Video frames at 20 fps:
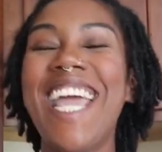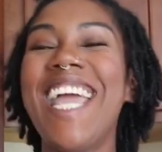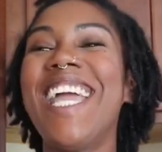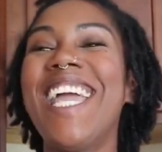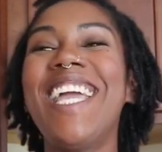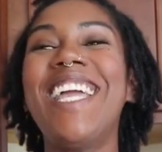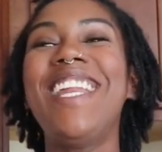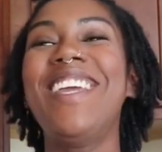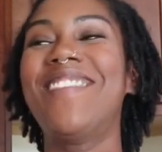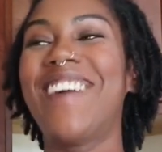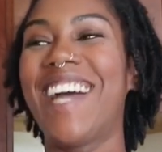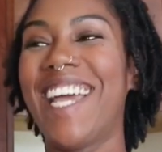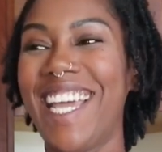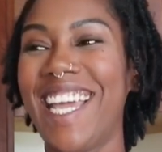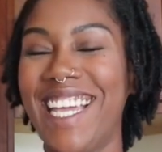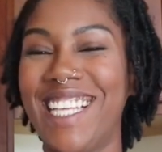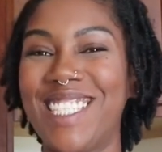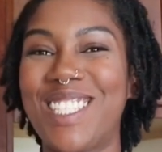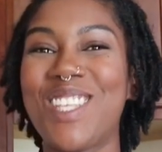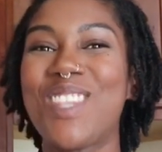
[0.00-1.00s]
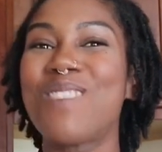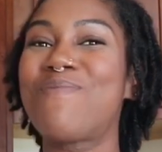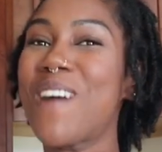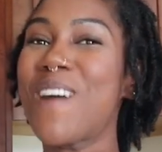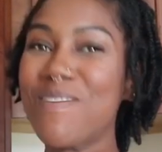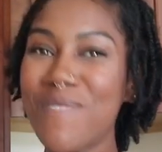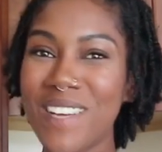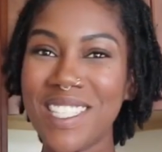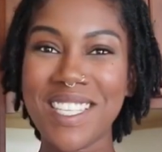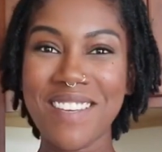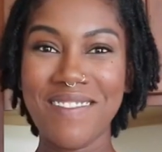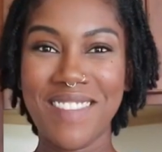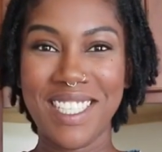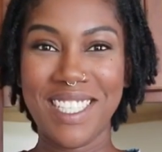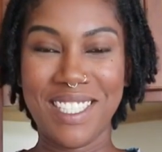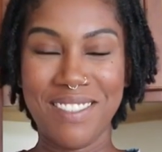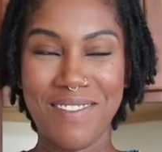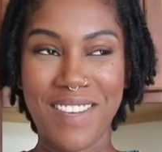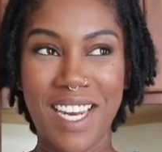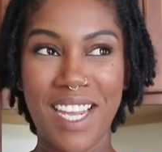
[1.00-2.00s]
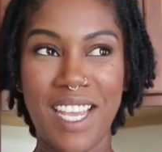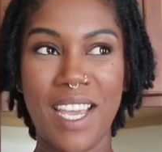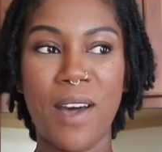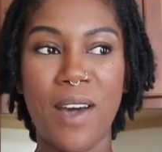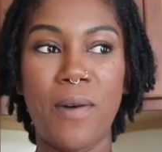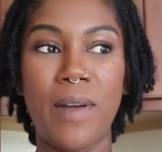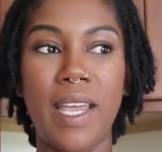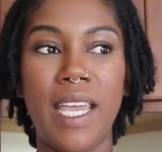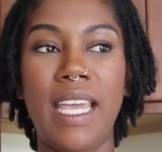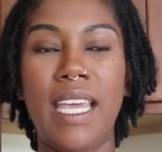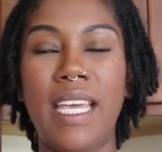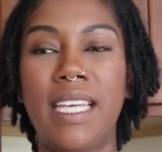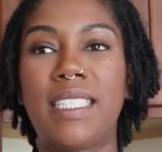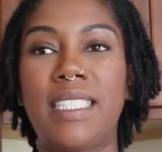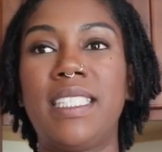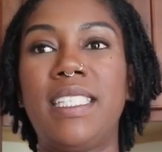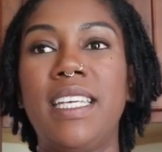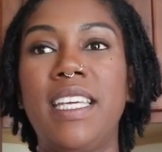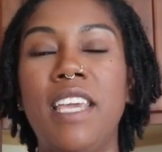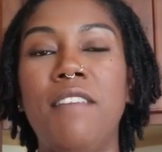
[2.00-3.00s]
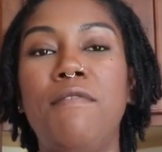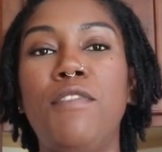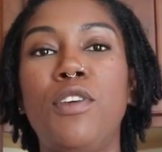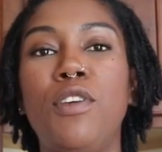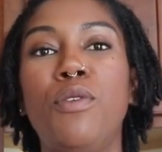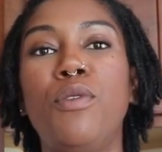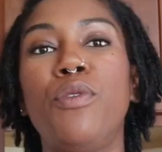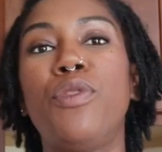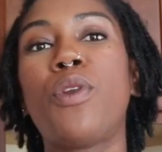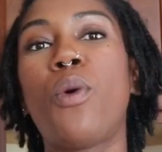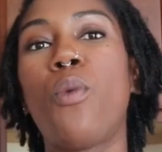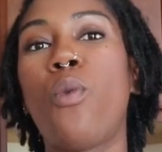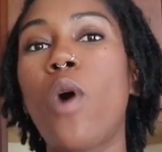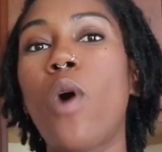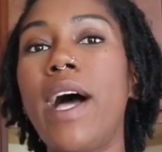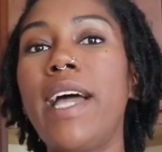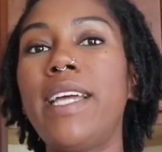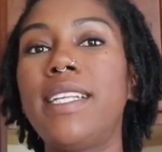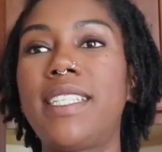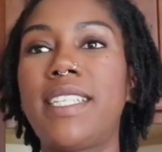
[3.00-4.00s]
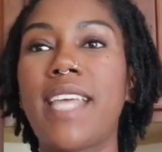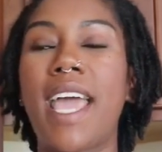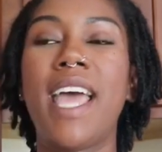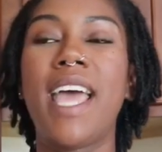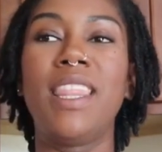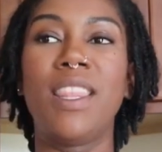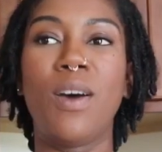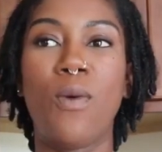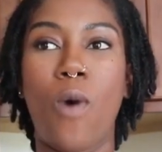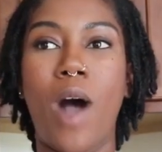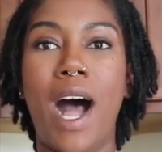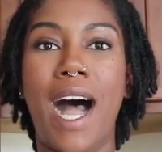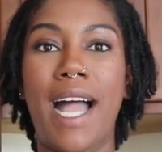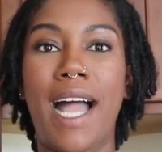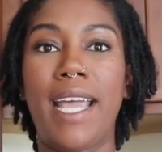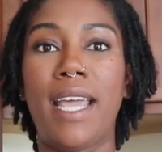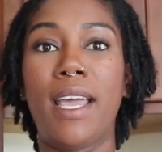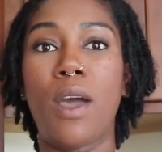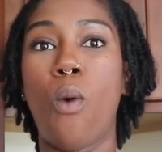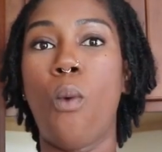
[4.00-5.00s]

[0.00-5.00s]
anyways, the purpose of this video is to give you the what and the why.